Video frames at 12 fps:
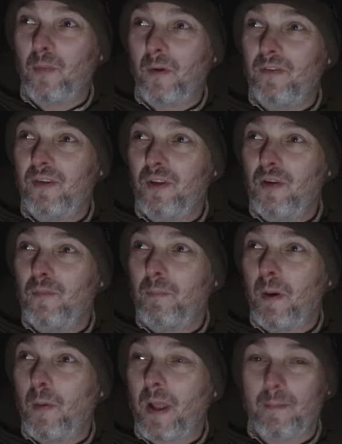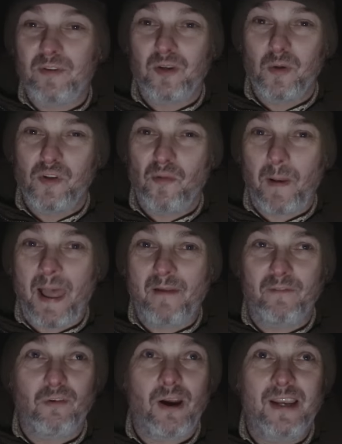The ones that you build up to and you've
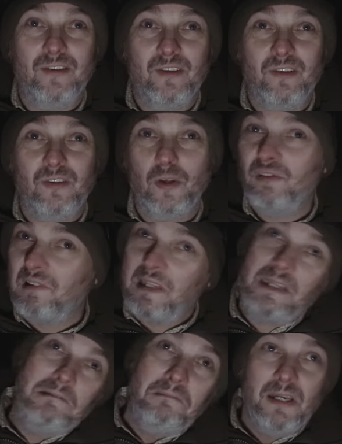planned for ages, usually